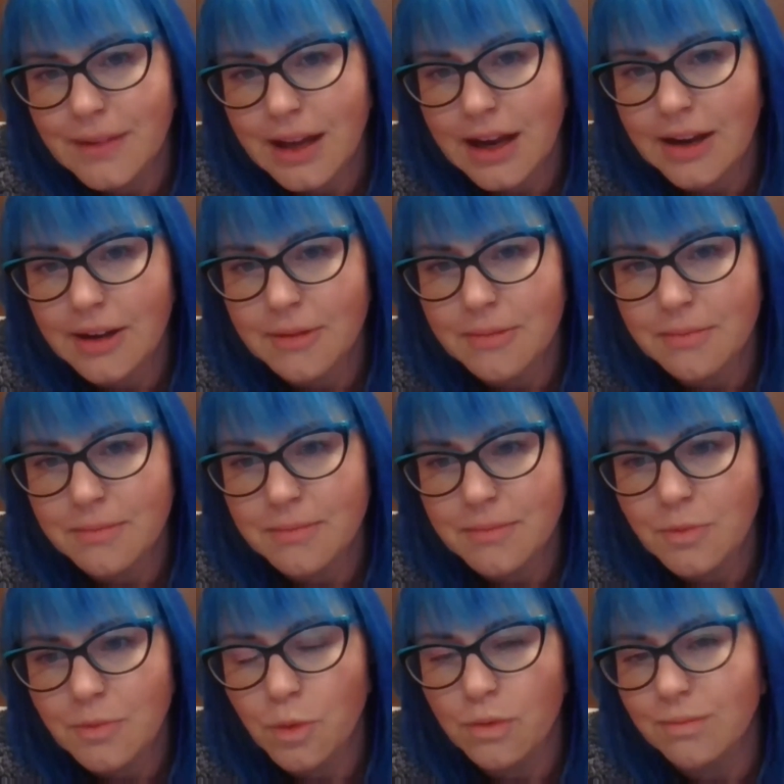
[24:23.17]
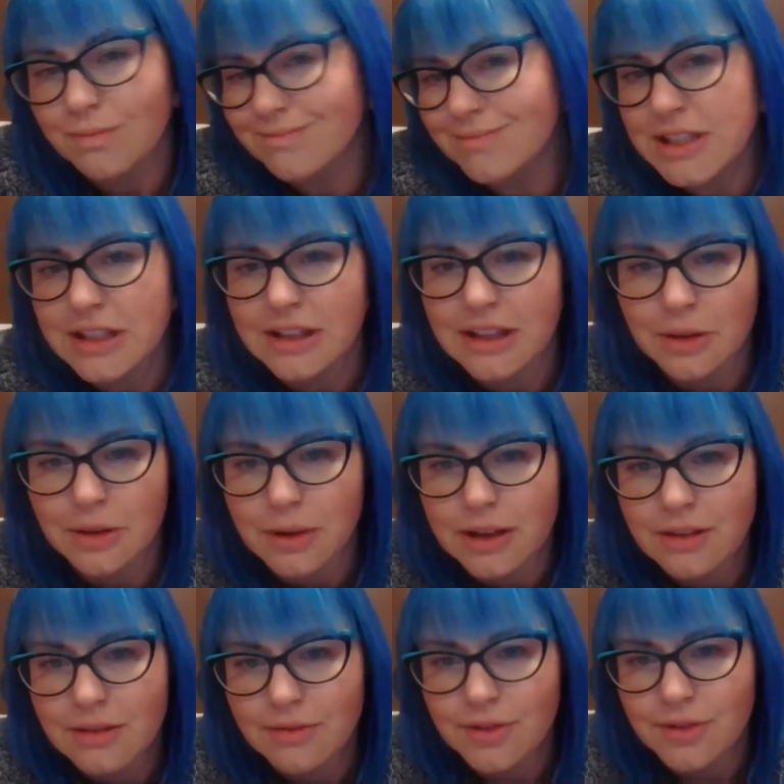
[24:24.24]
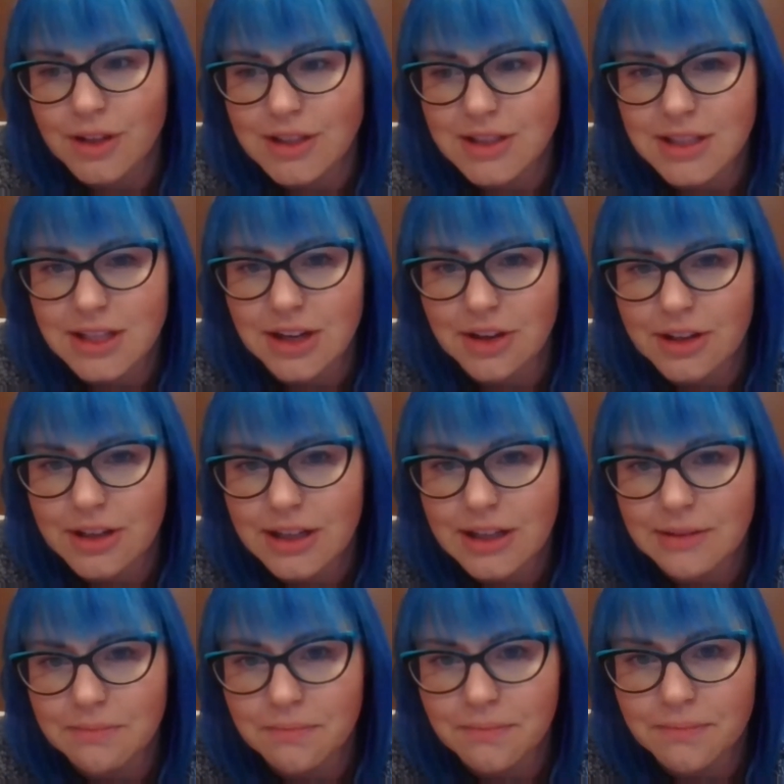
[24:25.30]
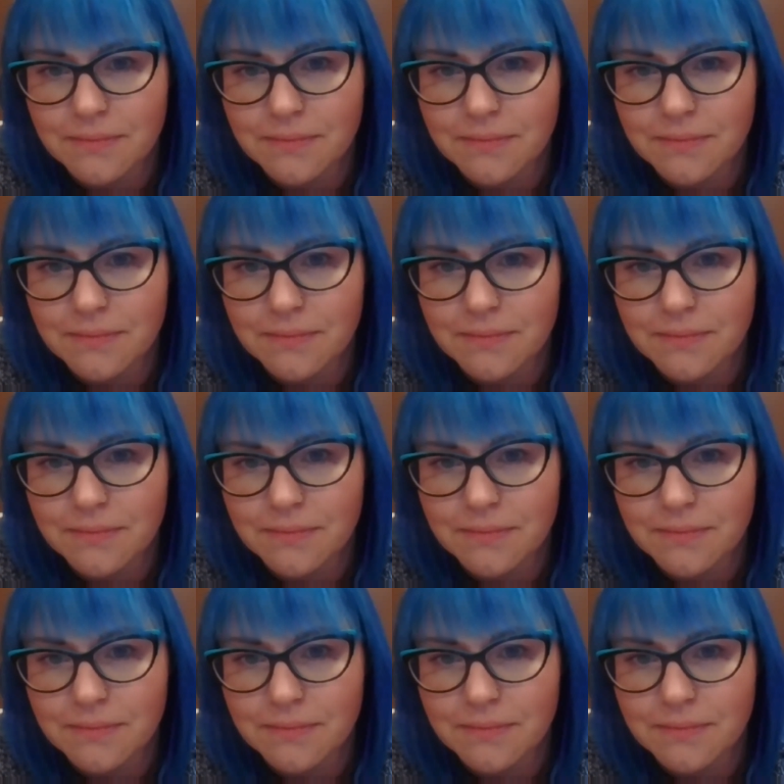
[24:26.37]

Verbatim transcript: Um, dealing with food insecurity.